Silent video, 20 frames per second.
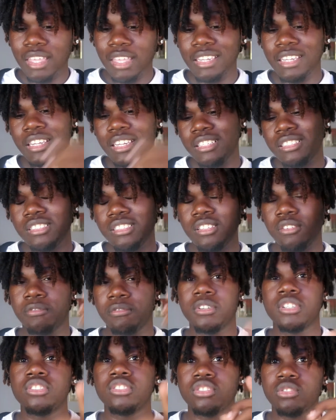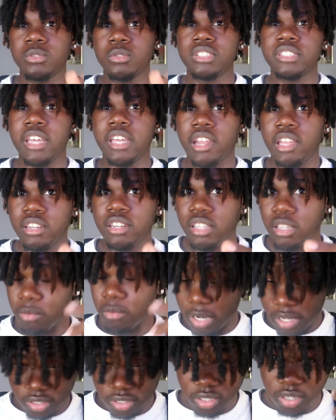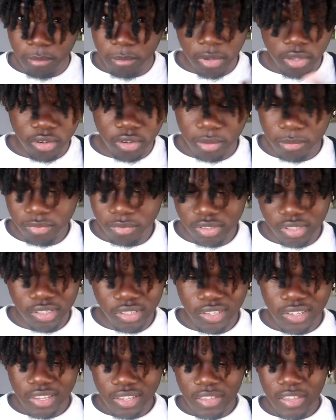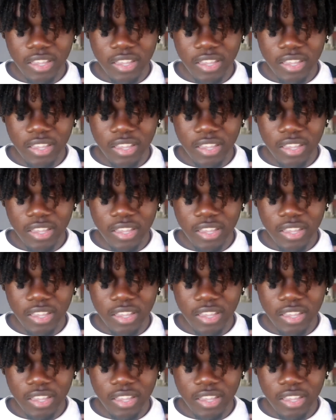And then this is the first twist that I did when I took them out, you know what I'm saying?